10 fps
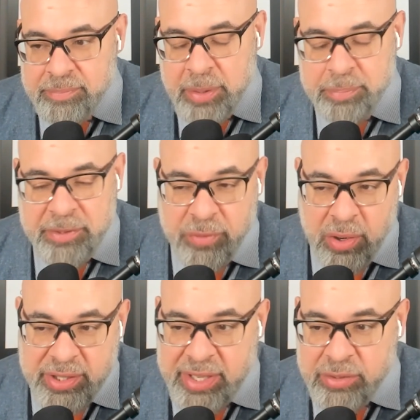But before
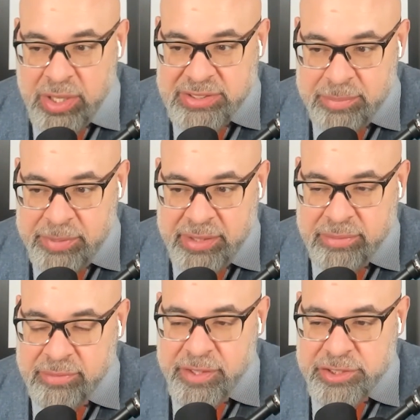I digress, let me
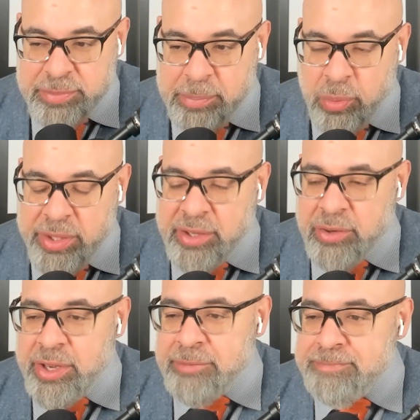finish my point
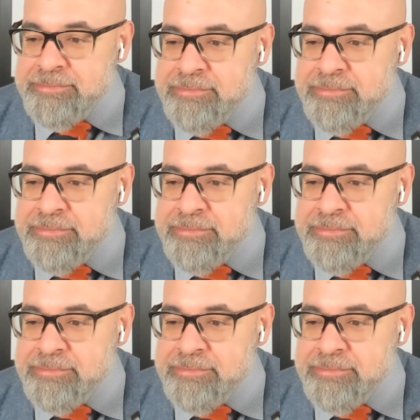here, right?